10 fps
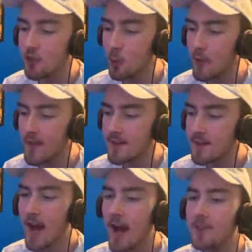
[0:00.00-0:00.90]
weird.
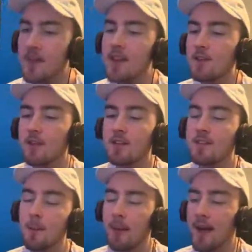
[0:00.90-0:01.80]
I think it
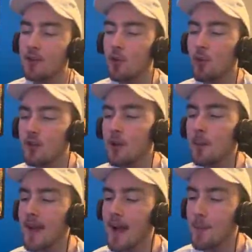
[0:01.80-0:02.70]
does depend on what
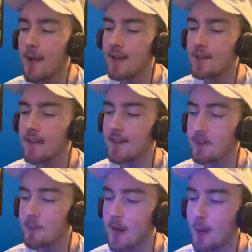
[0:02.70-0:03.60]
lobby I'm in. Like
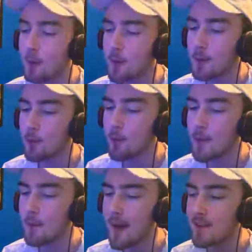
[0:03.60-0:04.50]
sometimes when I'm in really bad